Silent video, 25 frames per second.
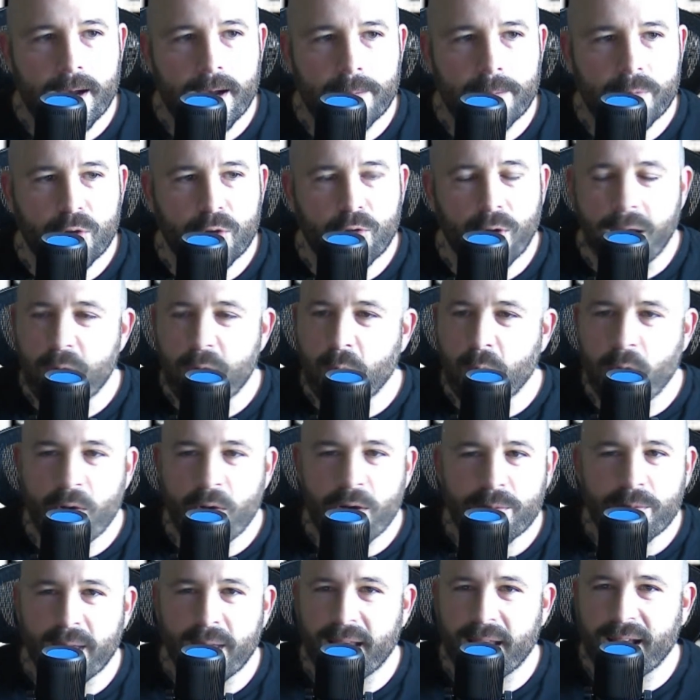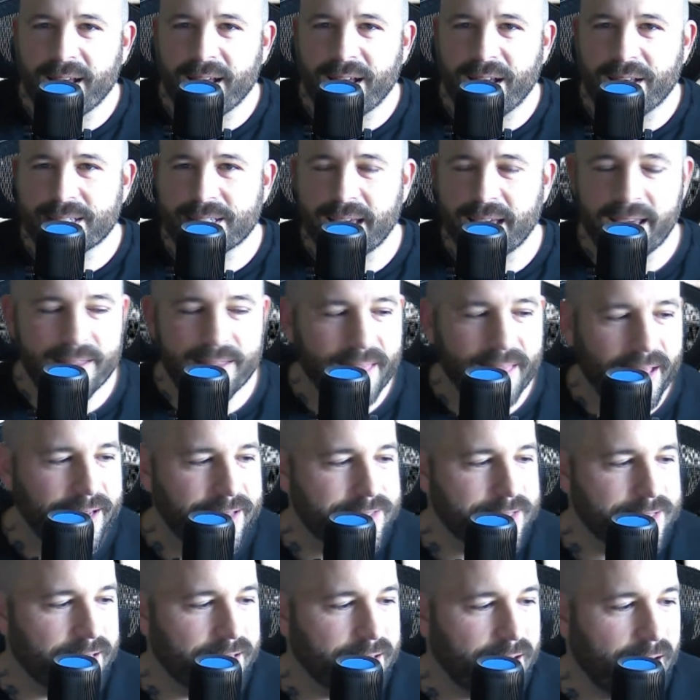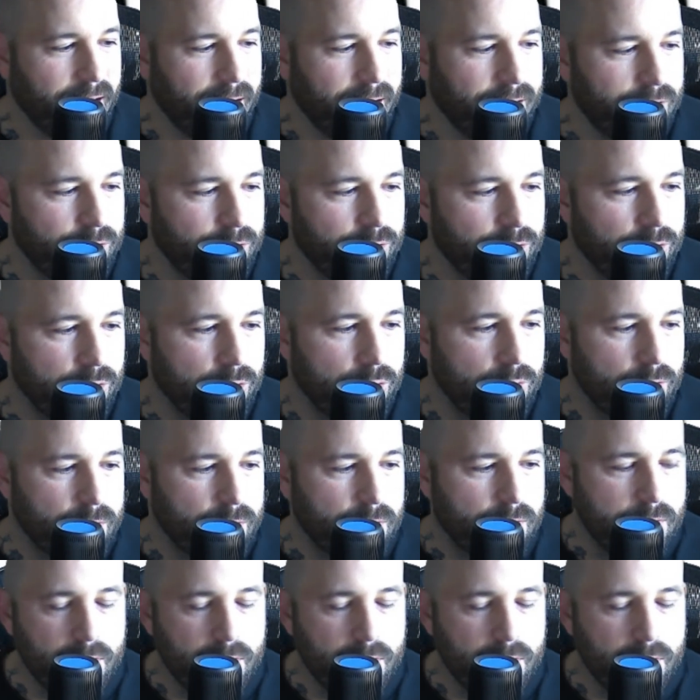Greg Ward, man, I'll tell you, that is a guy who.